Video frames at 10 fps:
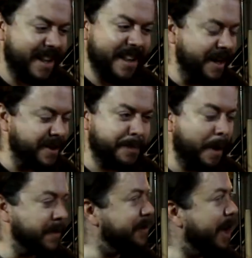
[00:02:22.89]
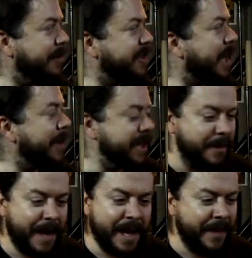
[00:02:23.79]
It just pumps me up every time I do
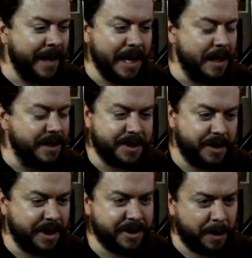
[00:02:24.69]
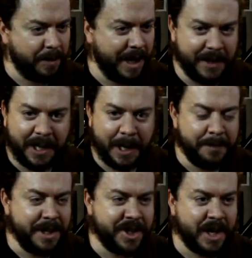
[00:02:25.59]
that, and then I instantly start playing in the
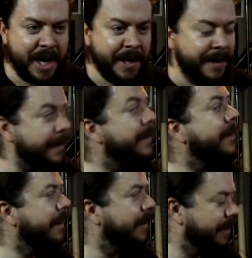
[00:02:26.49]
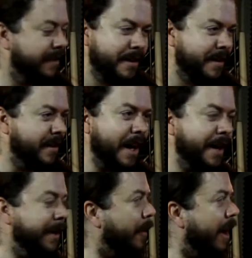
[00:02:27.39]
upbeat China. I don't
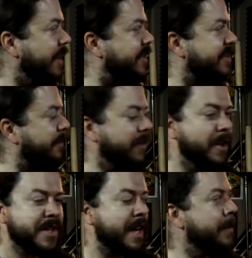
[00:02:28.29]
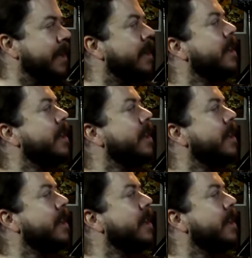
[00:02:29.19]
know why, it just flows out of me.